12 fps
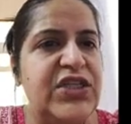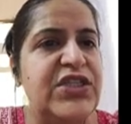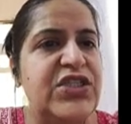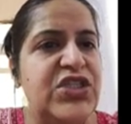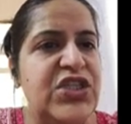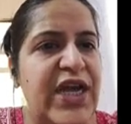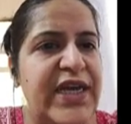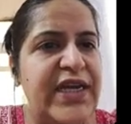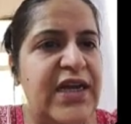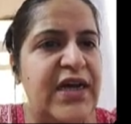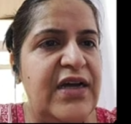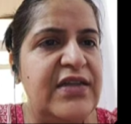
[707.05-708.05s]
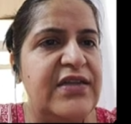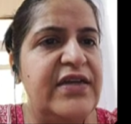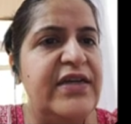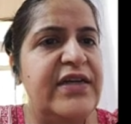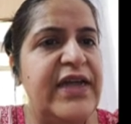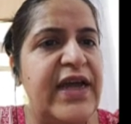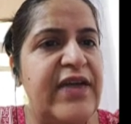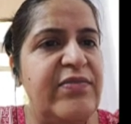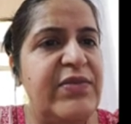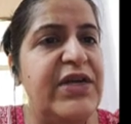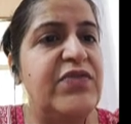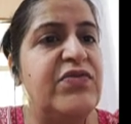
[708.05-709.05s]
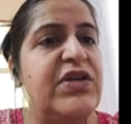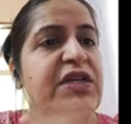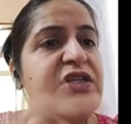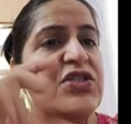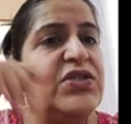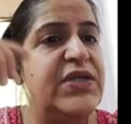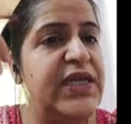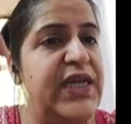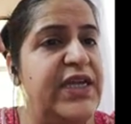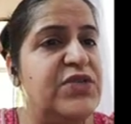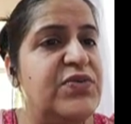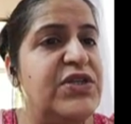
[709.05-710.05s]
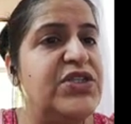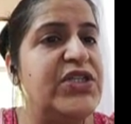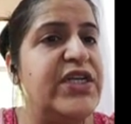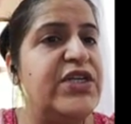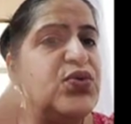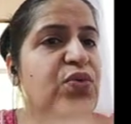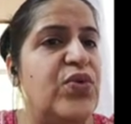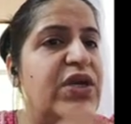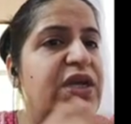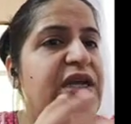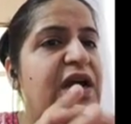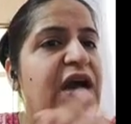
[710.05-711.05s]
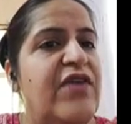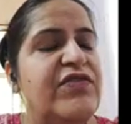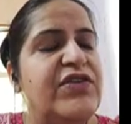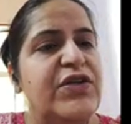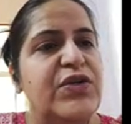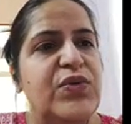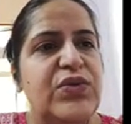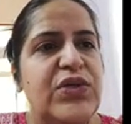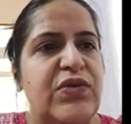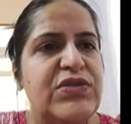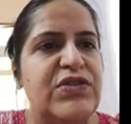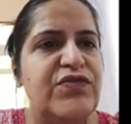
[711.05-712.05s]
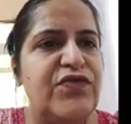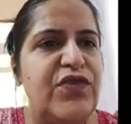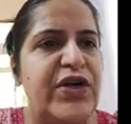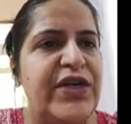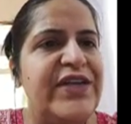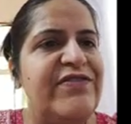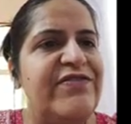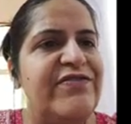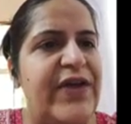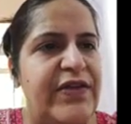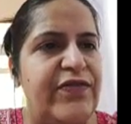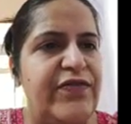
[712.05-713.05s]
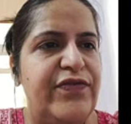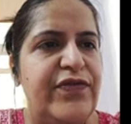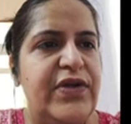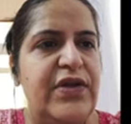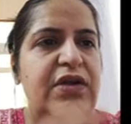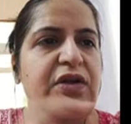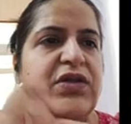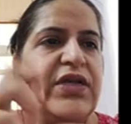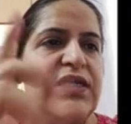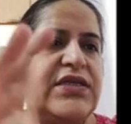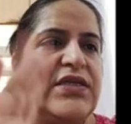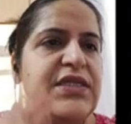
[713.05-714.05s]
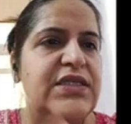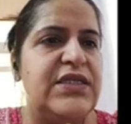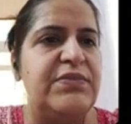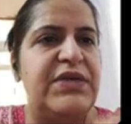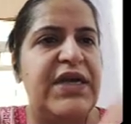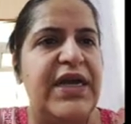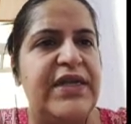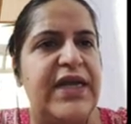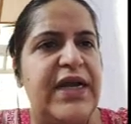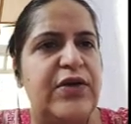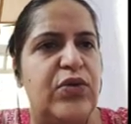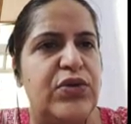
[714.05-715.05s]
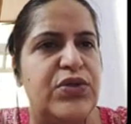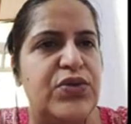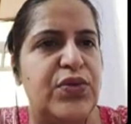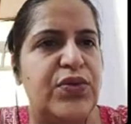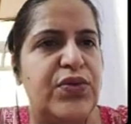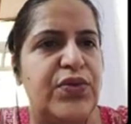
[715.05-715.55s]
In China, the retirement age will change only after 2045. Now there is a reason behind that also.